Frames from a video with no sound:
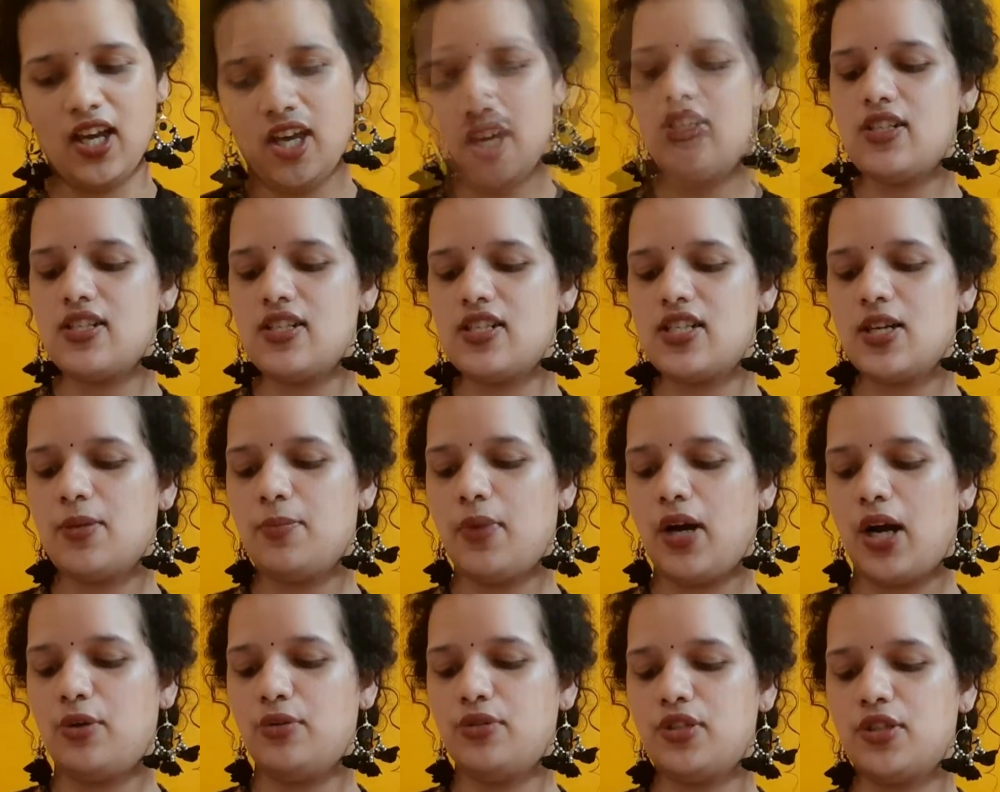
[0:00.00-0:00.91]
This is
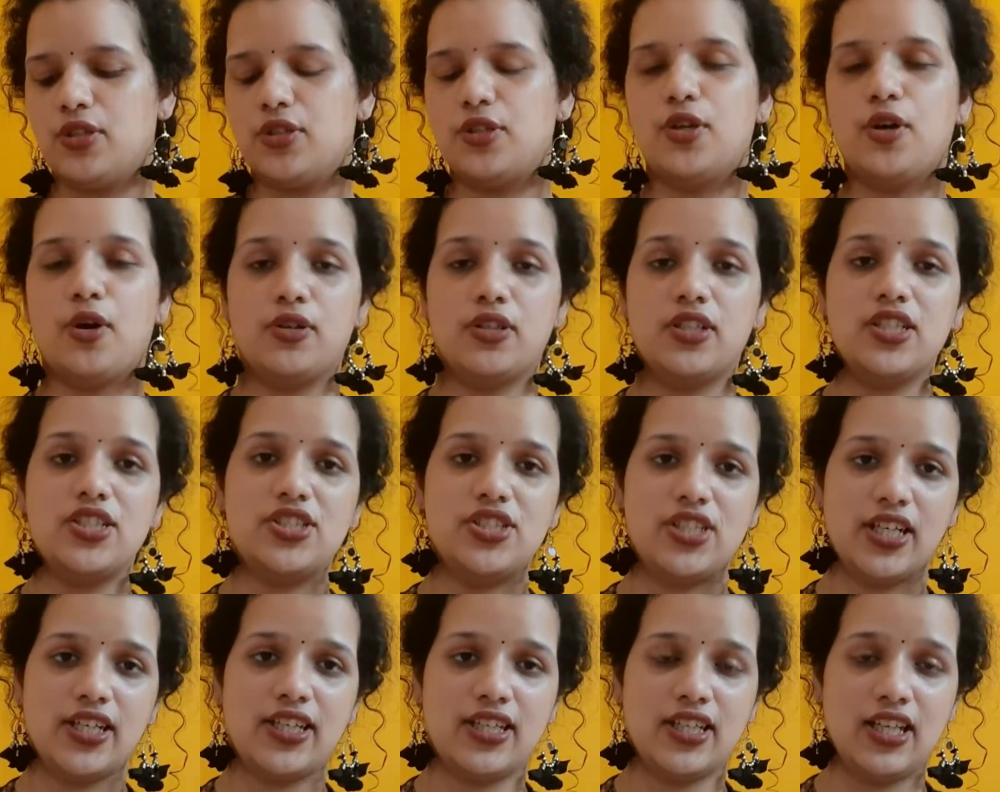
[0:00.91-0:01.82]
about Dr.
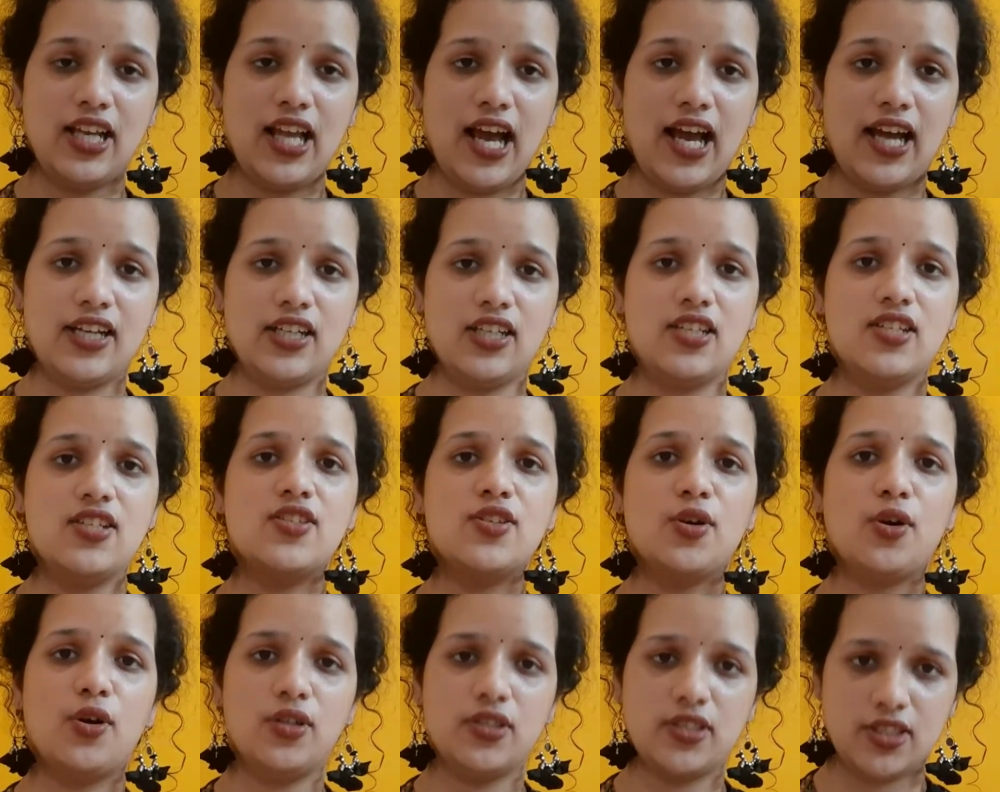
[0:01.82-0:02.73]
Jekyll and
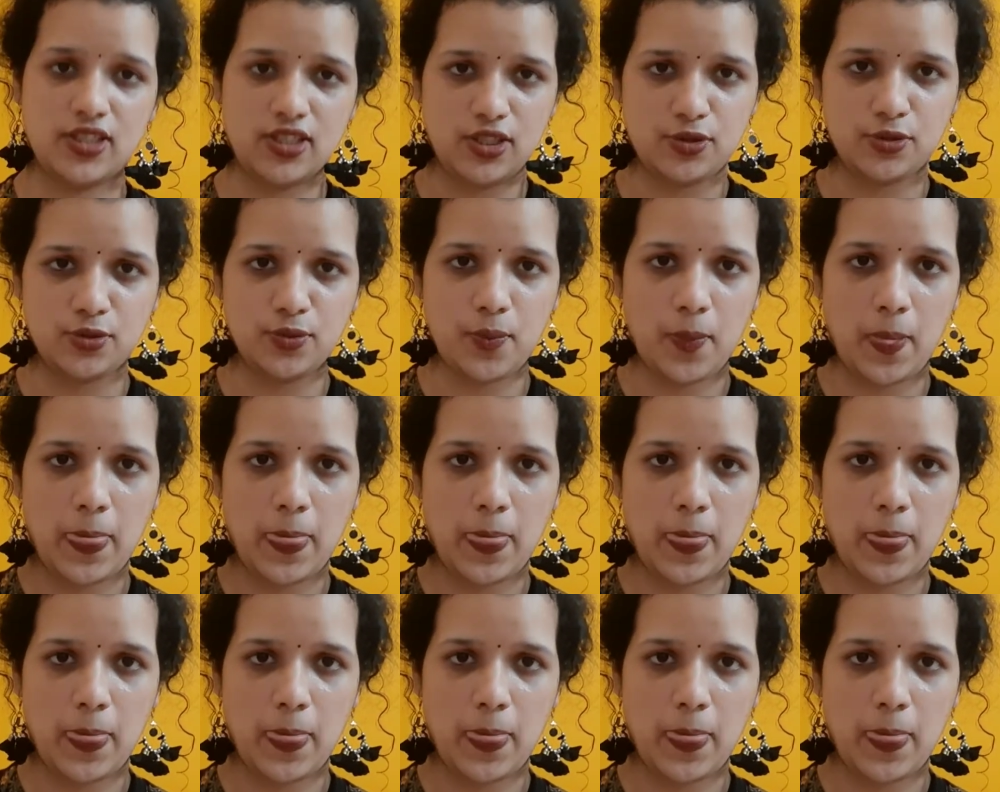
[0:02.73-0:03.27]
his alter ego.